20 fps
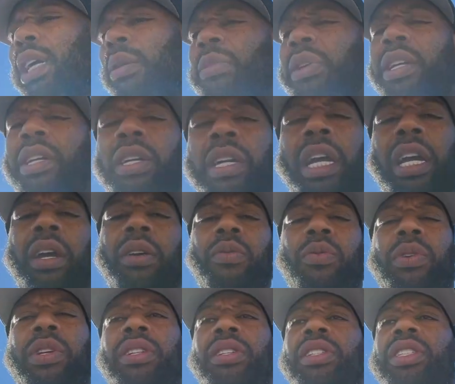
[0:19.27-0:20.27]
I'm here at
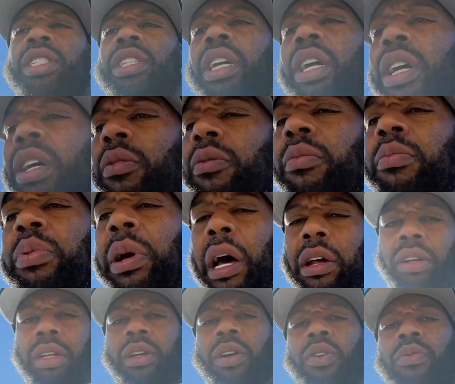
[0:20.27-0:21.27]
Winter Shop
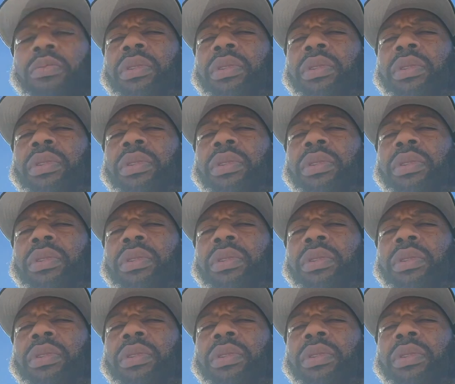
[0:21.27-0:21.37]
Powder Coat